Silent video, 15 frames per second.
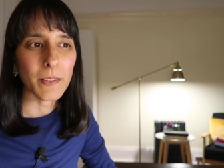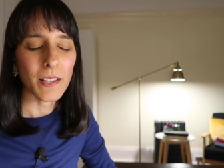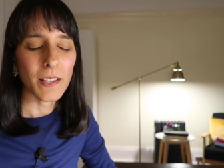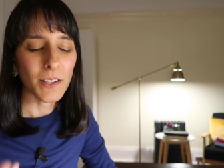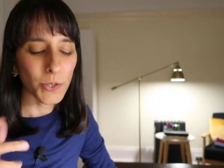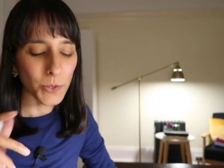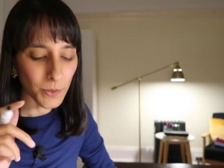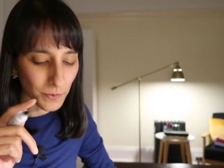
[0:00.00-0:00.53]
A
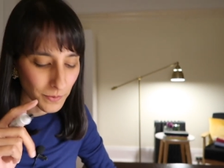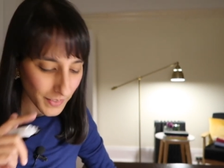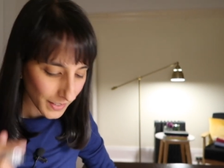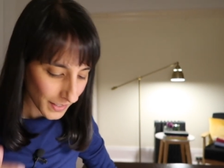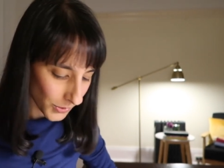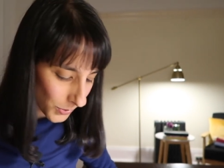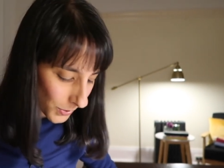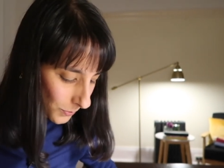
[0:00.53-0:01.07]
good,
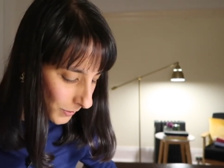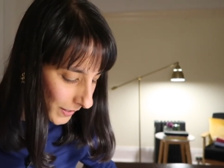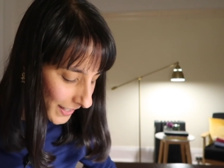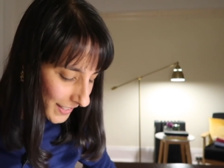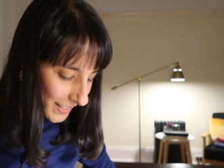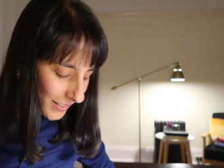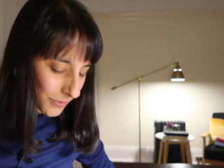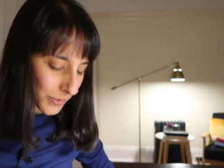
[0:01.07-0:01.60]
a good
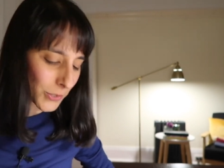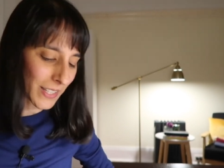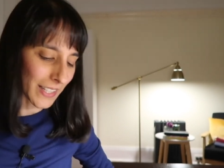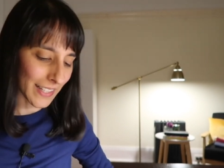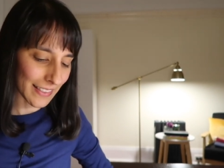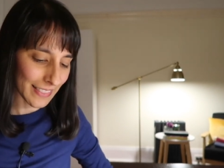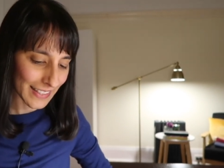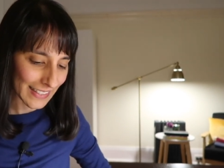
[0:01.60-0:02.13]
way of looking at